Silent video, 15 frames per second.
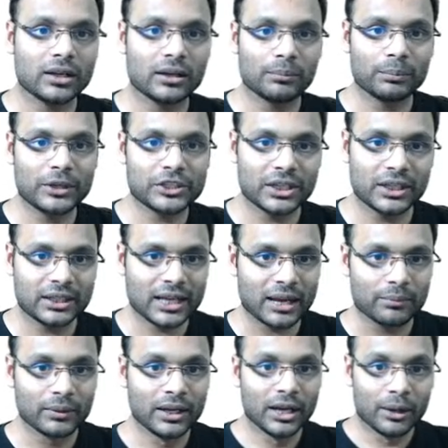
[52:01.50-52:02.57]
completion
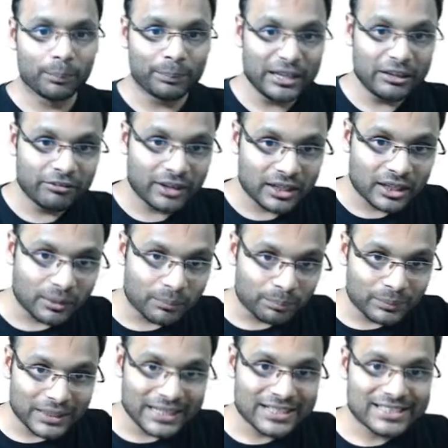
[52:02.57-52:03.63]
time. P1
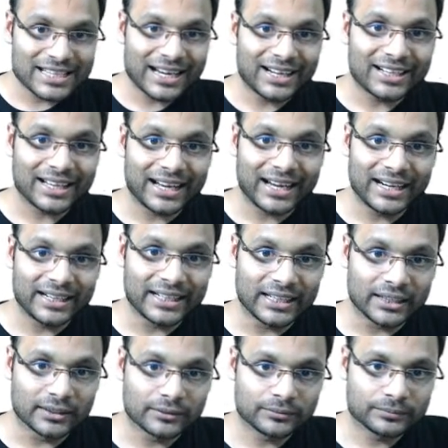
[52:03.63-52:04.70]
completes at 18.